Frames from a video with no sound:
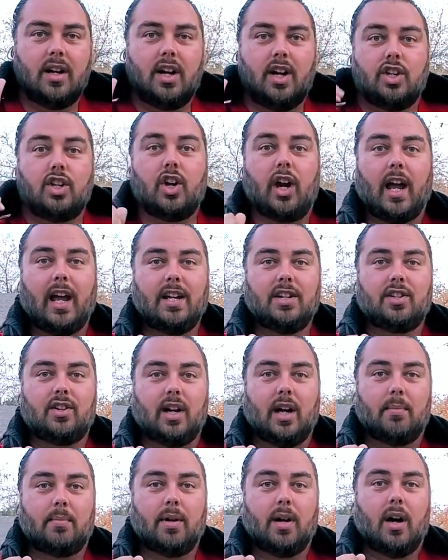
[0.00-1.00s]
your hands are
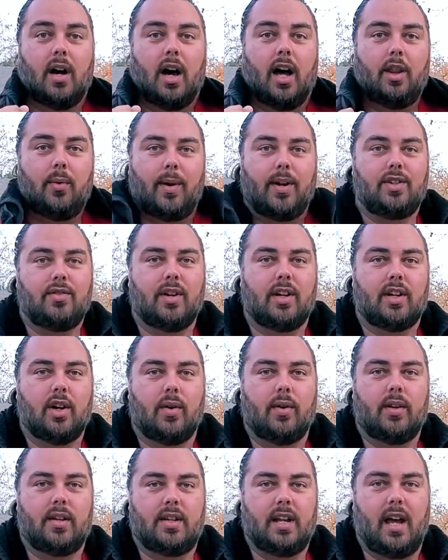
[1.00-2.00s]
up. Otherwise, you let go
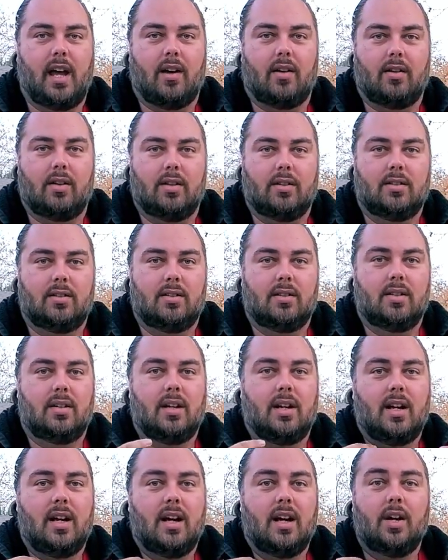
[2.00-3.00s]
of the towel.
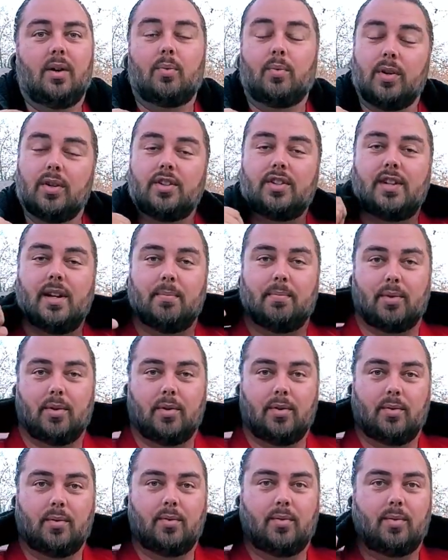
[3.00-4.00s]
Real simple
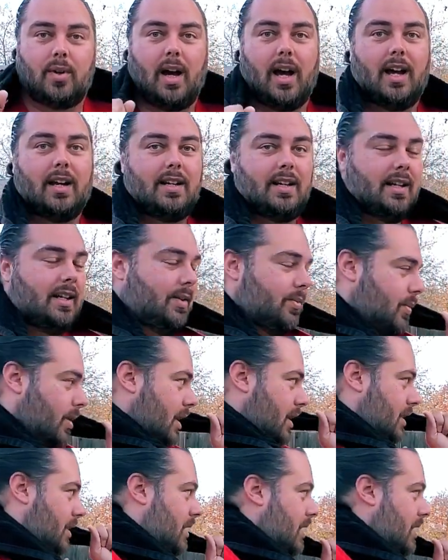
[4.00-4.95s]
idea, right?